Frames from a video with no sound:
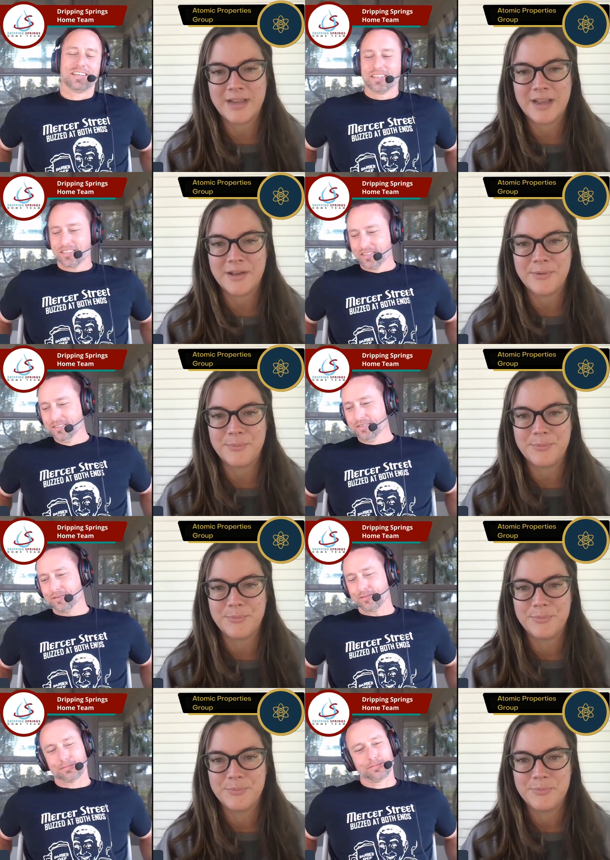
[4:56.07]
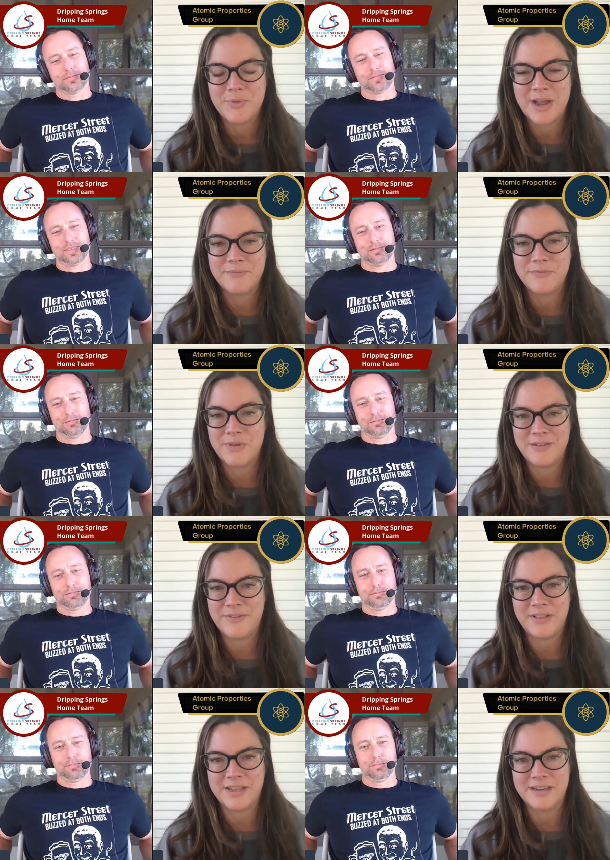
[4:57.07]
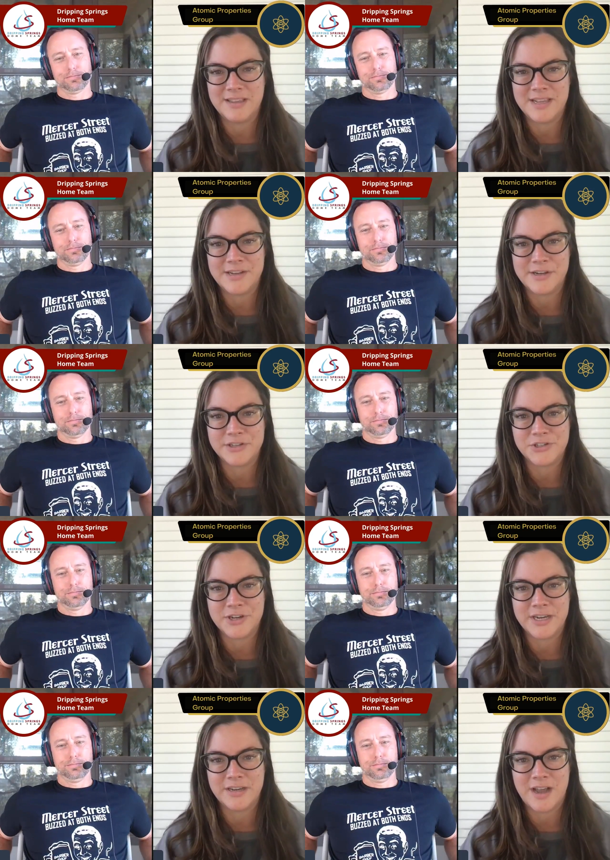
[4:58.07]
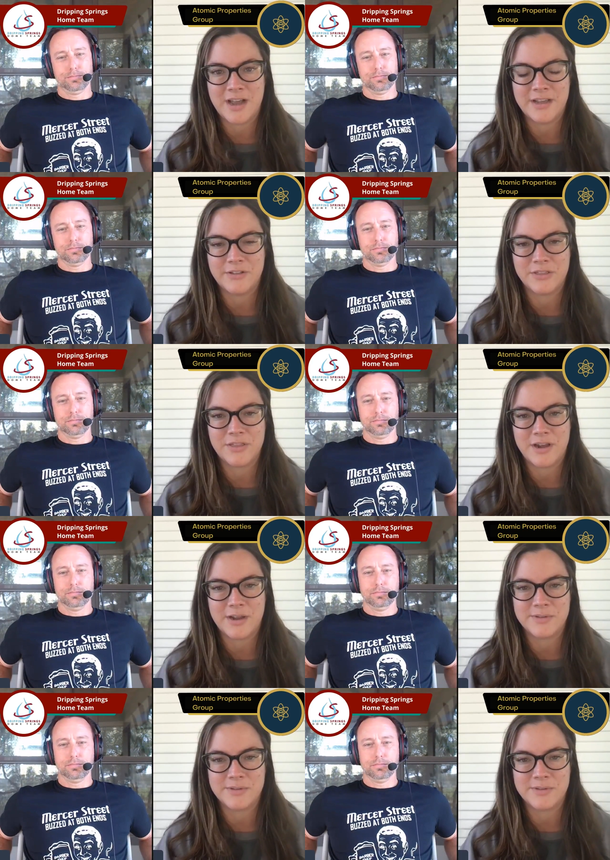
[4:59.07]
Speaker 1: am. Um, I I fell into the industry. I thought I